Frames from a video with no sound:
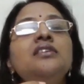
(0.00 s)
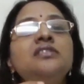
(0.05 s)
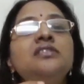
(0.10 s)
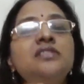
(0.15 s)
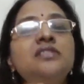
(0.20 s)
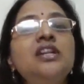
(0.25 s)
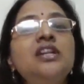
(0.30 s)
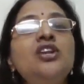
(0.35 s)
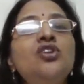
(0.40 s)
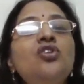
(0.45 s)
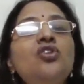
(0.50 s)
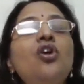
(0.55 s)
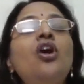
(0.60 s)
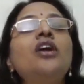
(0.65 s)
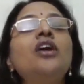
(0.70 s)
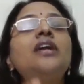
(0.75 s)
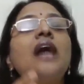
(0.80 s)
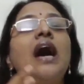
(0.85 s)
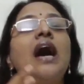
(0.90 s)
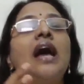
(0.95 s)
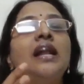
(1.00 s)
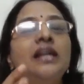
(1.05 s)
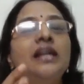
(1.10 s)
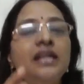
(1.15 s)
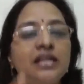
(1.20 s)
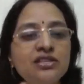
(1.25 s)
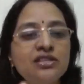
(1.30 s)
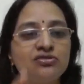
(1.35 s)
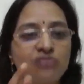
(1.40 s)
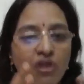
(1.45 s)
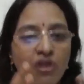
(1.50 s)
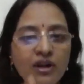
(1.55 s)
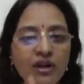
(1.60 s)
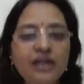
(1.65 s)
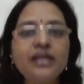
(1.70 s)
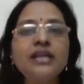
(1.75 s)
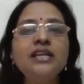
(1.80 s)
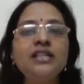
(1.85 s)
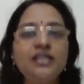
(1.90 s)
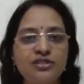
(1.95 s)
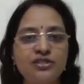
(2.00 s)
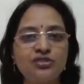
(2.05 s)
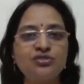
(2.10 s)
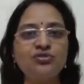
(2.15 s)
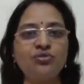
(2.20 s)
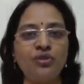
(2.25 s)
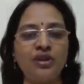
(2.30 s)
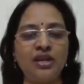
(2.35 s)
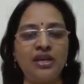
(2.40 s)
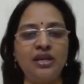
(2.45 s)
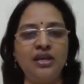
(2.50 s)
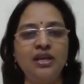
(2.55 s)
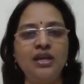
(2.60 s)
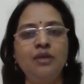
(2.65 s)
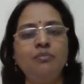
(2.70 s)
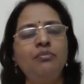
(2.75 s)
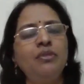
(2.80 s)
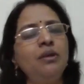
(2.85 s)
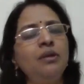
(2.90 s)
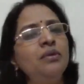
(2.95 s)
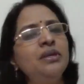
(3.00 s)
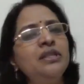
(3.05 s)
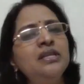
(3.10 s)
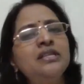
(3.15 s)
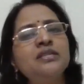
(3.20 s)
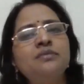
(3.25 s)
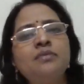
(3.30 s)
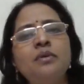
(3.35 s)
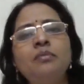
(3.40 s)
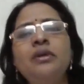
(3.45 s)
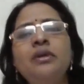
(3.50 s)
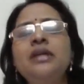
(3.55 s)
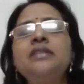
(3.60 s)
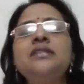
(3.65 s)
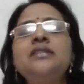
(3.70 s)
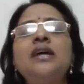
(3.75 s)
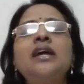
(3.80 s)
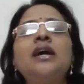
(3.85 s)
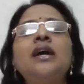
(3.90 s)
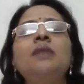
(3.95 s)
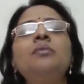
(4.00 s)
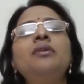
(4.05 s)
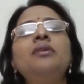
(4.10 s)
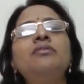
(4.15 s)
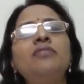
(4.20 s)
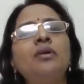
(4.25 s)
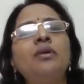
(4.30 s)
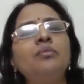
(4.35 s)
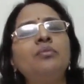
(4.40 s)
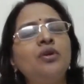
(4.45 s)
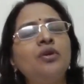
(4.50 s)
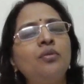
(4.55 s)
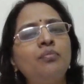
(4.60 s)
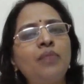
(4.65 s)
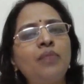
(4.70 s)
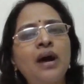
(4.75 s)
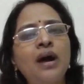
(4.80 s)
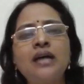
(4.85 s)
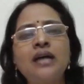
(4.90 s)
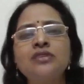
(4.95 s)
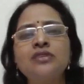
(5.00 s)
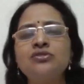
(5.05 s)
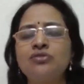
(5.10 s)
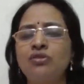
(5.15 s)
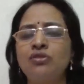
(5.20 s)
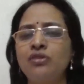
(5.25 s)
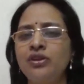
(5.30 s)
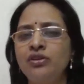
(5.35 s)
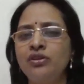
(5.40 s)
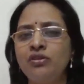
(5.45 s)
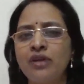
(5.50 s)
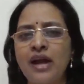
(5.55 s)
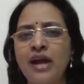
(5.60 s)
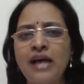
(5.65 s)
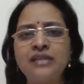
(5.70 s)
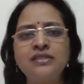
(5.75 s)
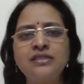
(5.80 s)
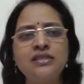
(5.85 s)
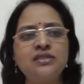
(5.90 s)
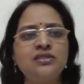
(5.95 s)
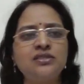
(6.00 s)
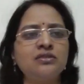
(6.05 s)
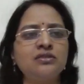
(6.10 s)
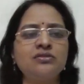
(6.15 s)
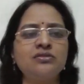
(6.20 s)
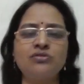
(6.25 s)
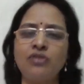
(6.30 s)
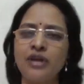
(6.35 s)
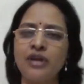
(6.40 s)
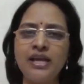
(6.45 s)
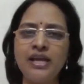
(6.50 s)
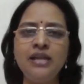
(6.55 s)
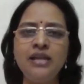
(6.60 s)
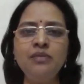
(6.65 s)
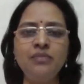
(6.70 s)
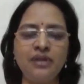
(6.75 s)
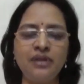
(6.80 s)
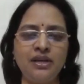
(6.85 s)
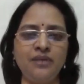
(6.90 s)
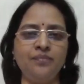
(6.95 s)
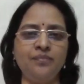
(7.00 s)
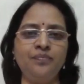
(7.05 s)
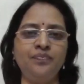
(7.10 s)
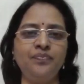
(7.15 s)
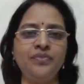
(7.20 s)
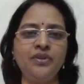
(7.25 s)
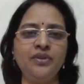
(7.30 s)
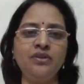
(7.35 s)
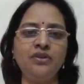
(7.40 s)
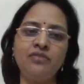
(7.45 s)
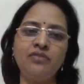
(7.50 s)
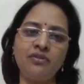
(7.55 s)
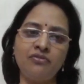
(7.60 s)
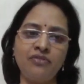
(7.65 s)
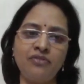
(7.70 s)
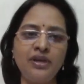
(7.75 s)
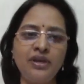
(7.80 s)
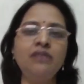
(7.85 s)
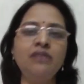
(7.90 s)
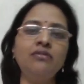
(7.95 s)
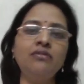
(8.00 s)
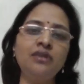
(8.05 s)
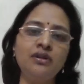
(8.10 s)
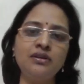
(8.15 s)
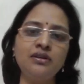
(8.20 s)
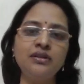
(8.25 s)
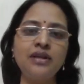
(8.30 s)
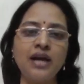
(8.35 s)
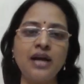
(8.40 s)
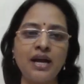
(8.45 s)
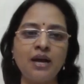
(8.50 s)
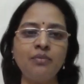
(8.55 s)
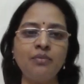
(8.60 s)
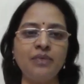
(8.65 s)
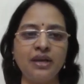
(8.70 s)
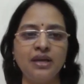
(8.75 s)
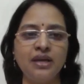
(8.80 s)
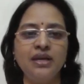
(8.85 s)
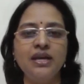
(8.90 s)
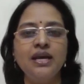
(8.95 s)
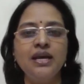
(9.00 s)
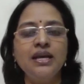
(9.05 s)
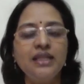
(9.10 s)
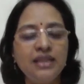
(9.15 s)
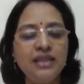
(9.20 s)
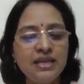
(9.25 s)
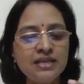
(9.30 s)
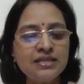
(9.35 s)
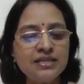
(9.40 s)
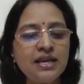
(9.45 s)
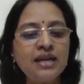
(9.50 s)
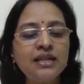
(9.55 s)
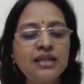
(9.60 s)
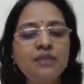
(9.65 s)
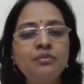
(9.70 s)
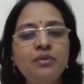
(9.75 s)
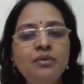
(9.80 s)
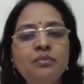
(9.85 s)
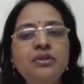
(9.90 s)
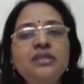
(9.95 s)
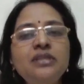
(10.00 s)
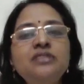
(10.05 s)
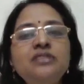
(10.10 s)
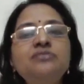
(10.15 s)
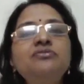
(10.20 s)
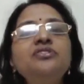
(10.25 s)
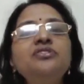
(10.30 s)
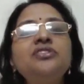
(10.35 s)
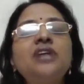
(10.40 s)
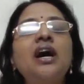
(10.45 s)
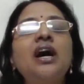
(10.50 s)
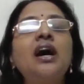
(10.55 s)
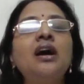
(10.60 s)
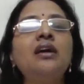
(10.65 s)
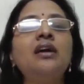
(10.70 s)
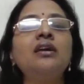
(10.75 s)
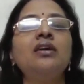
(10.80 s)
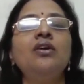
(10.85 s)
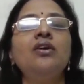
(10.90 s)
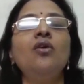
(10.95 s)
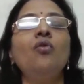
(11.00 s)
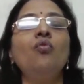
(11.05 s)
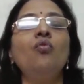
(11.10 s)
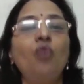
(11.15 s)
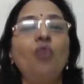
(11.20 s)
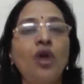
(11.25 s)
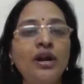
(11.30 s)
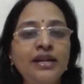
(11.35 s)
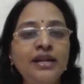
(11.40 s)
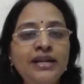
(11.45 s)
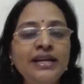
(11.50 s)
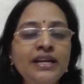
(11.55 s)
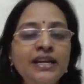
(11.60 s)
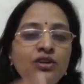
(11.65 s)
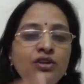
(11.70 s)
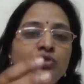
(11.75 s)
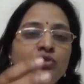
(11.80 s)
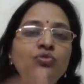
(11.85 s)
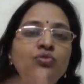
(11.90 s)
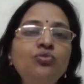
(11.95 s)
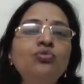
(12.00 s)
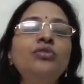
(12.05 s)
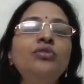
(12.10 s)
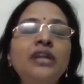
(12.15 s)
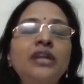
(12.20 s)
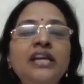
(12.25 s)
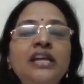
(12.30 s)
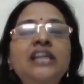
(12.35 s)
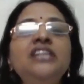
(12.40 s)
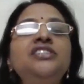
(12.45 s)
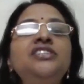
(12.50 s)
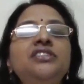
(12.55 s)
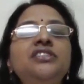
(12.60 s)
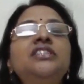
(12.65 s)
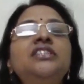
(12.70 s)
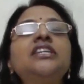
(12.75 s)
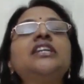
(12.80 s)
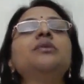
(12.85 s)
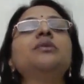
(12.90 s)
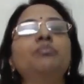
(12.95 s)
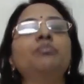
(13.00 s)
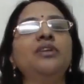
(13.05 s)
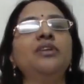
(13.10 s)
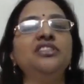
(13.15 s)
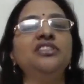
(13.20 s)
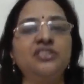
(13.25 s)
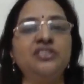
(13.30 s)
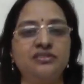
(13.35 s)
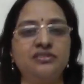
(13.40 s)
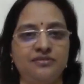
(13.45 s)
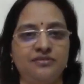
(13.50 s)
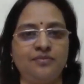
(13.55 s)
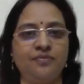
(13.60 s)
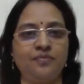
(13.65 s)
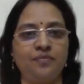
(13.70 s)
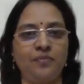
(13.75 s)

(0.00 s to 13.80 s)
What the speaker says: still not unresolved in the story. Maybe these memories are coming from your past or your ancestors or anybody, from wherever they're coming. These are the memories which are wanting to reach the completion.